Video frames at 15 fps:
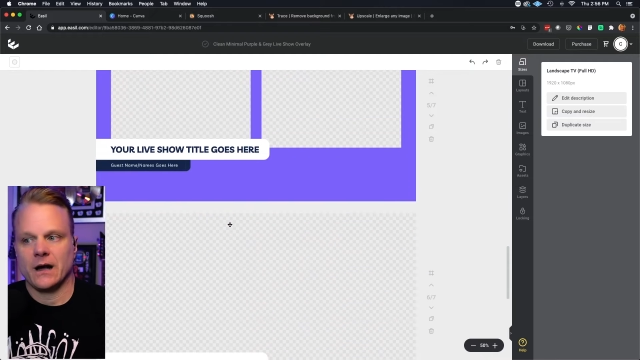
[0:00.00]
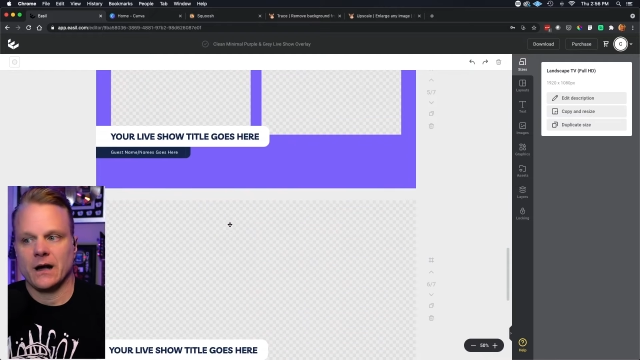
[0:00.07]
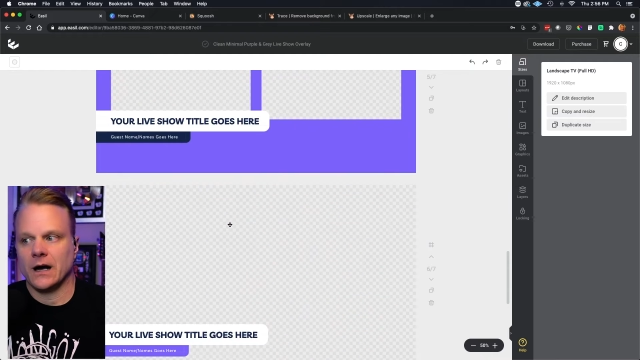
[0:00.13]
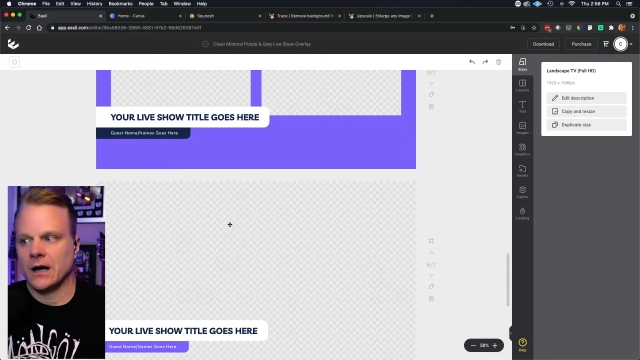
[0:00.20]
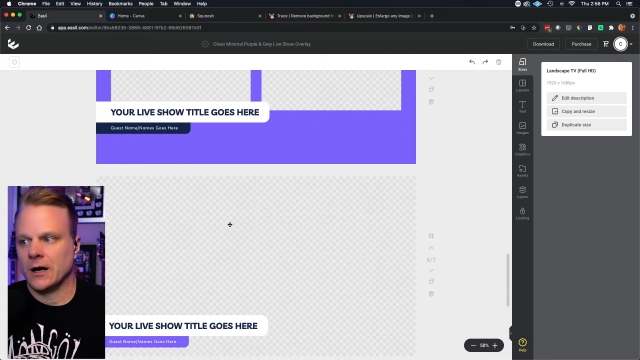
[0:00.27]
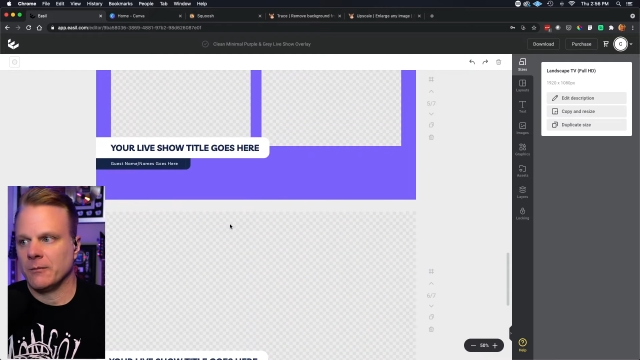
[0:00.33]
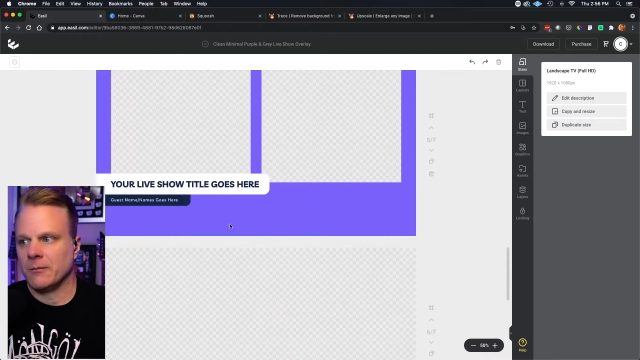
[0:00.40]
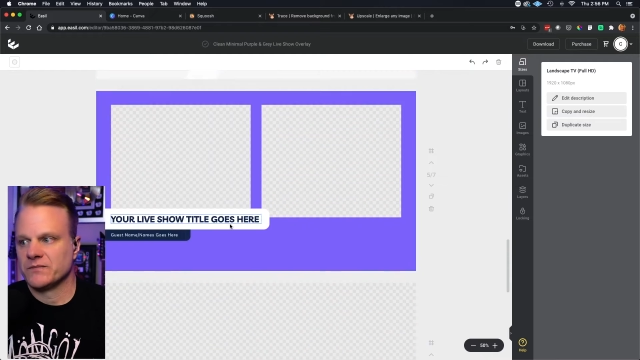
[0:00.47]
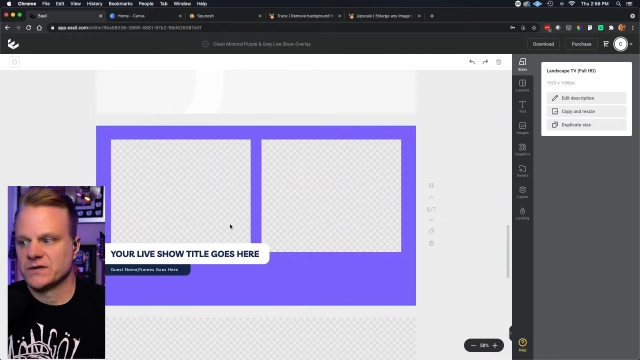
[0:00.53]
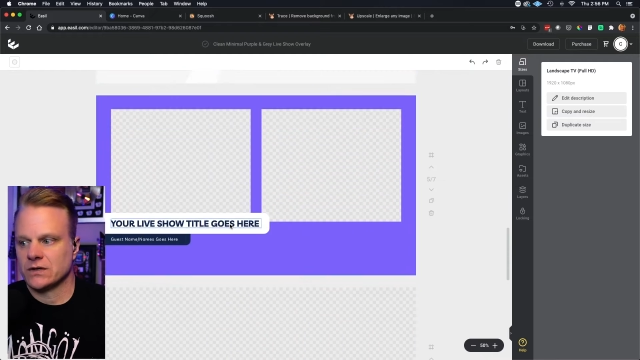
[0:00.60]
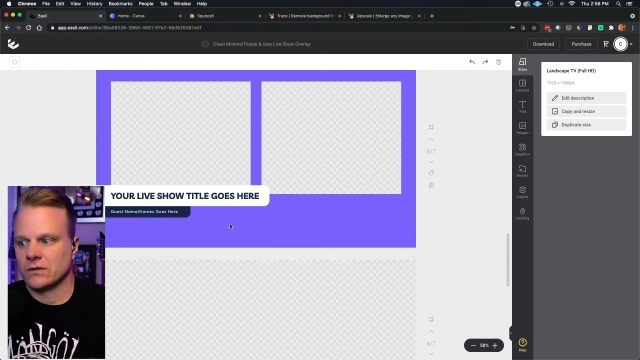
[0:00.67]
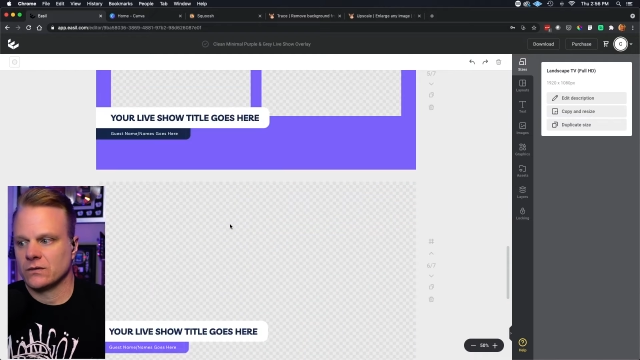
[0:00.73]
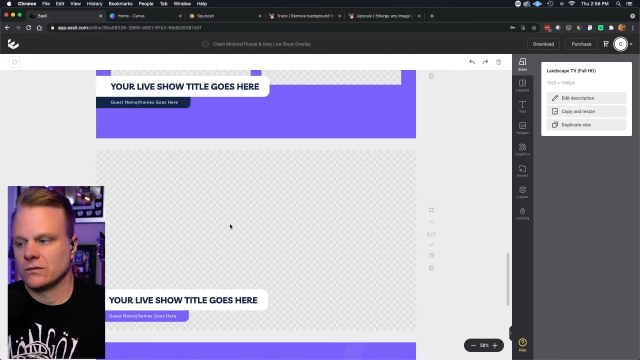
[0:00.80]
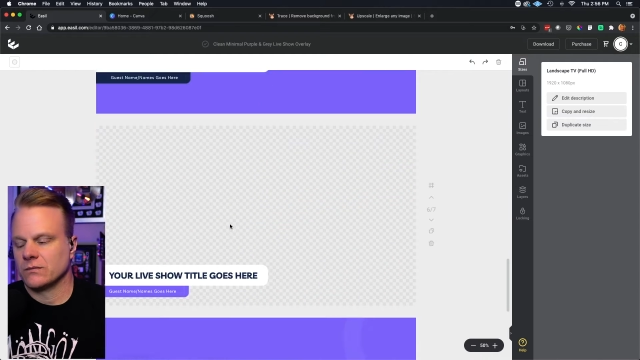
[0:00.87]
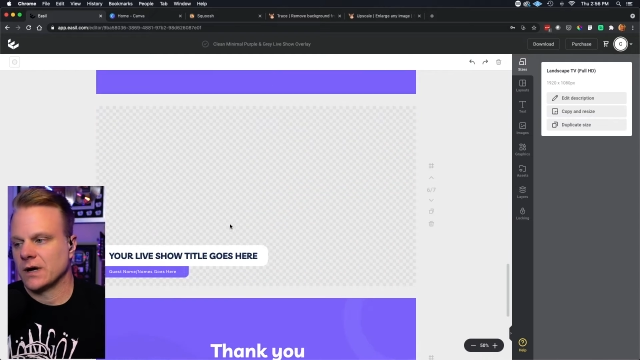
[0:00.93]

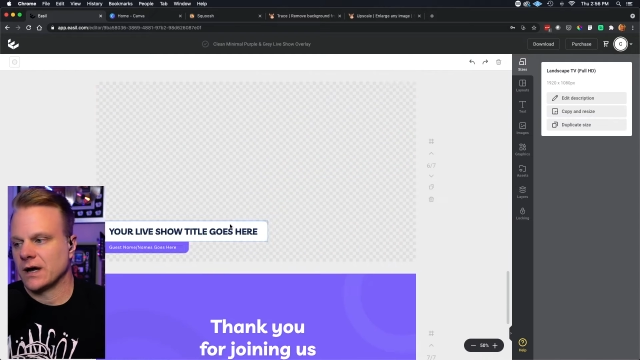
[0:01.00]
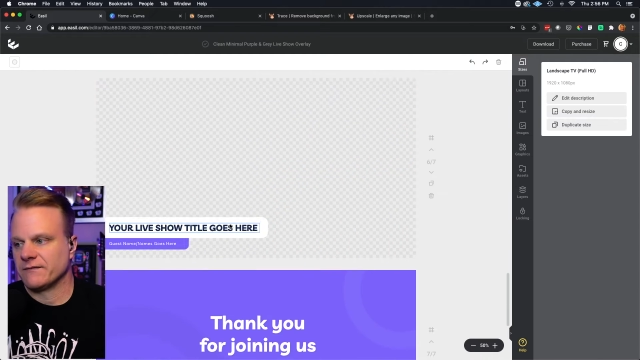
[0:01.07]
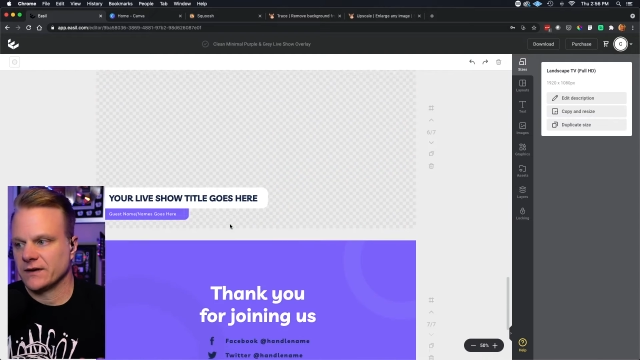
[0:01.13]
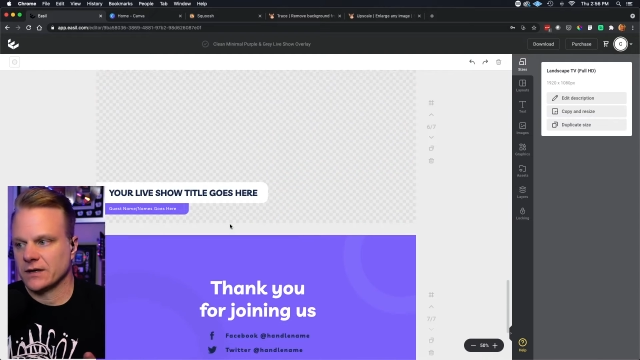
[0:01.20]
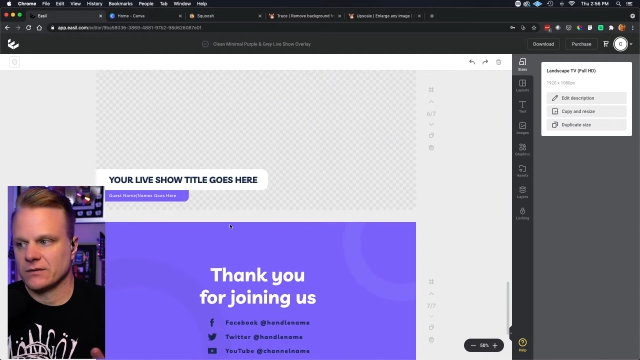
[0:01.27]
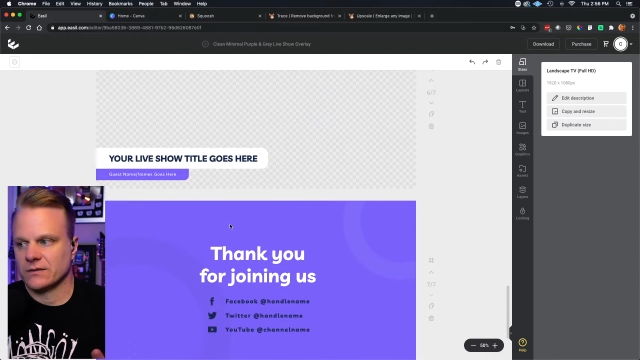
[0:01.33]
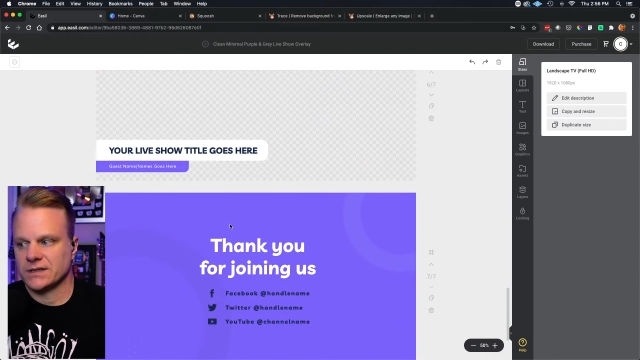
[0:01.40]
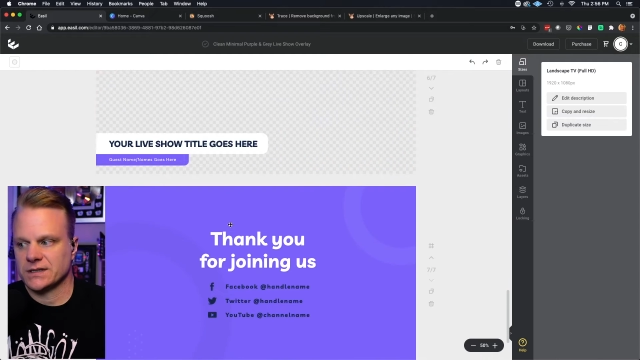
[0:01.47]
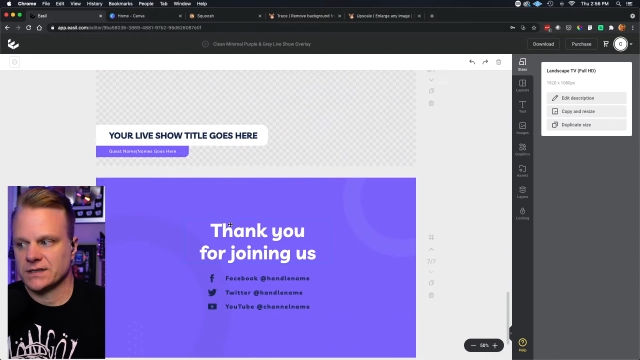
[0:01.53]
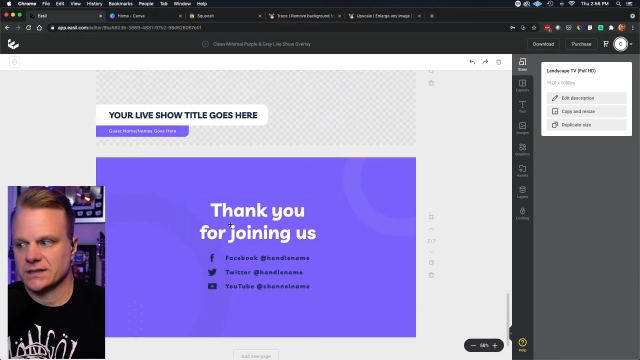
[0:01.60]
So I figure this